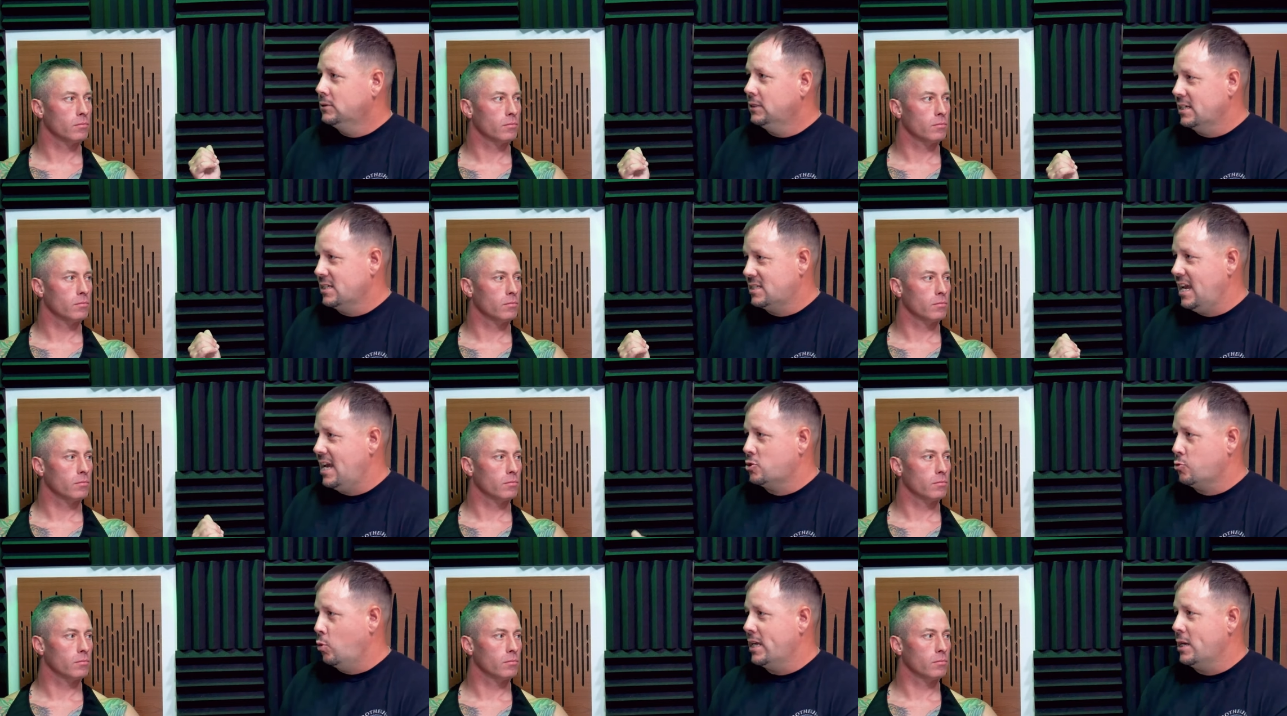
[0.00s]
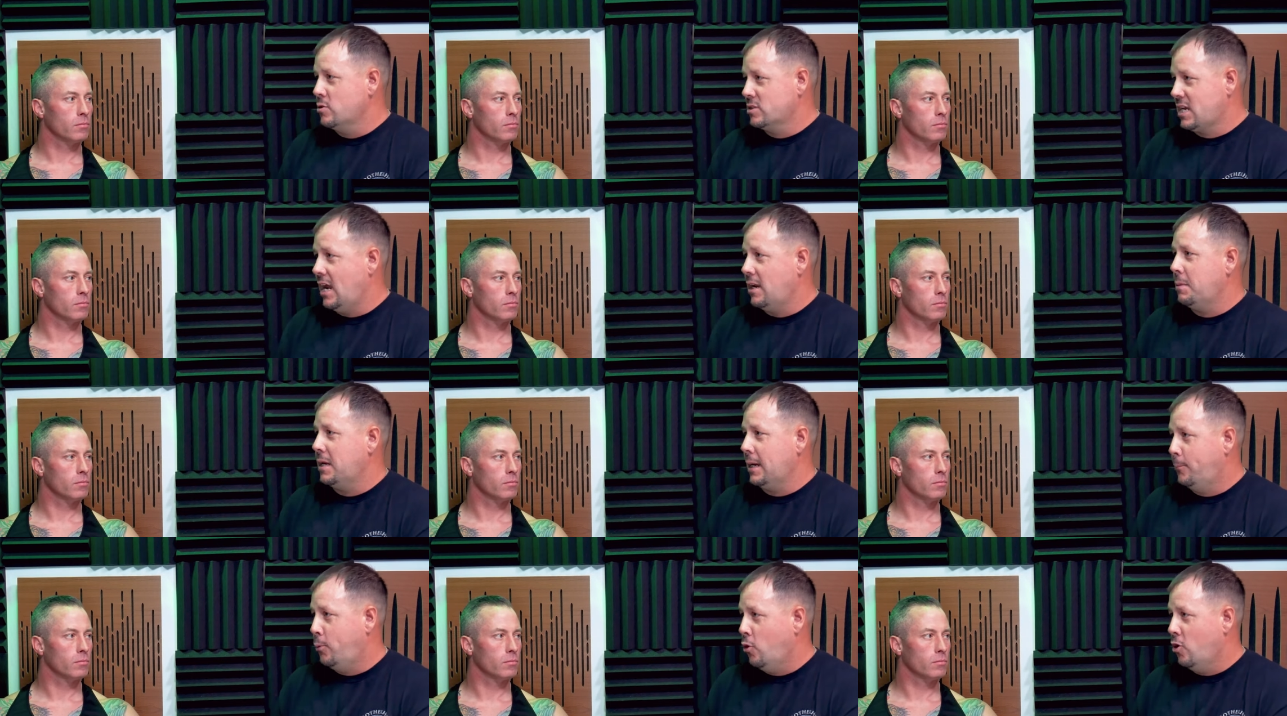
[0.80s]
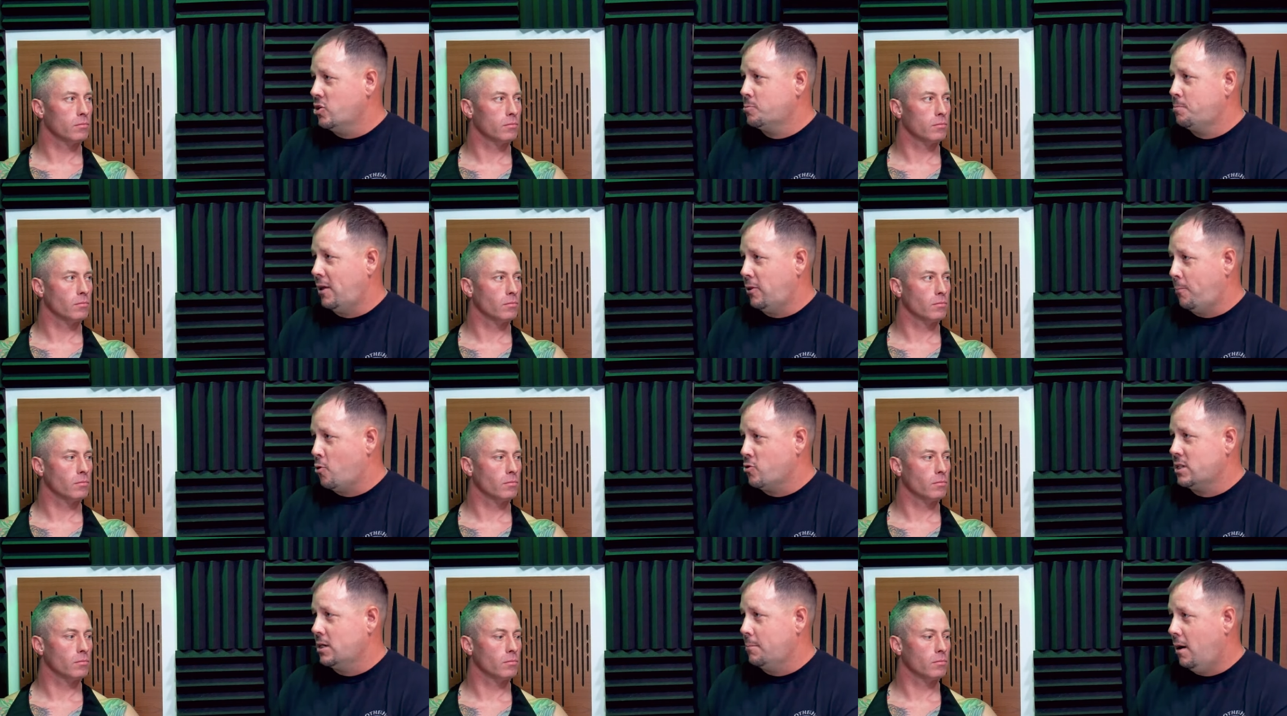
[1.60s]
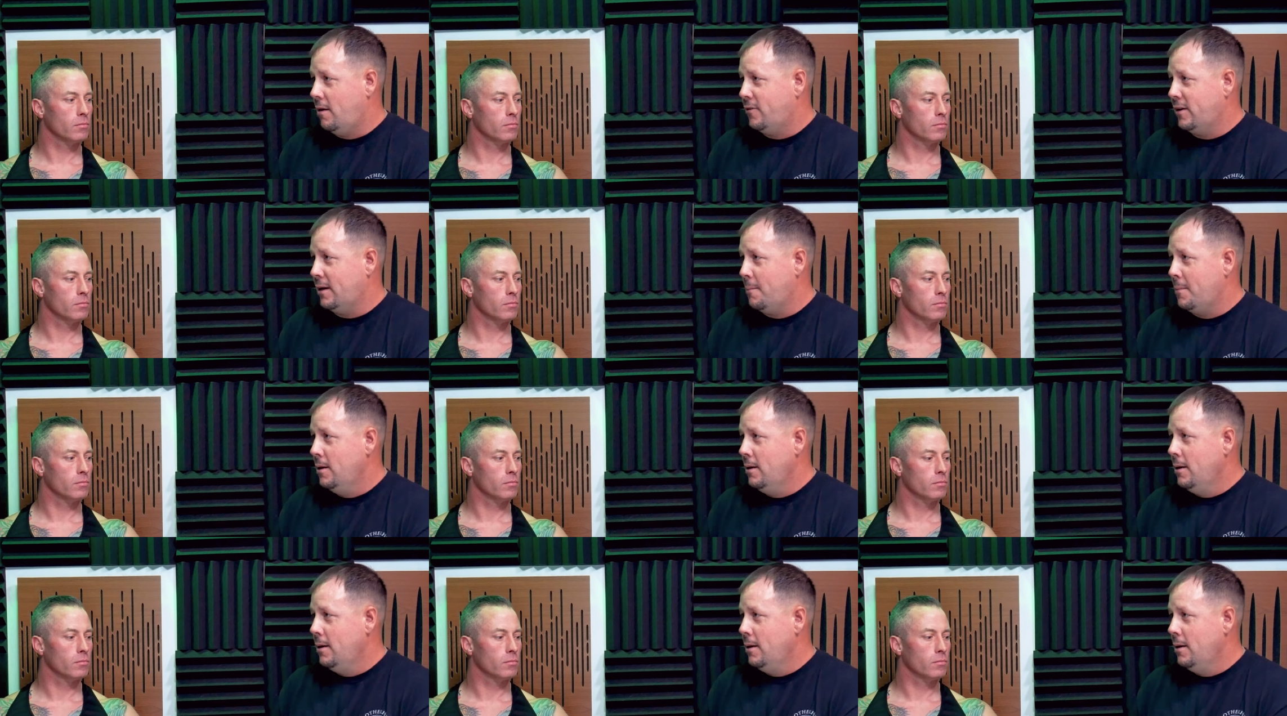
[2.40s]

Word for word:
Speaker 1: in a sense, what he was kind of being pushed by the person above him.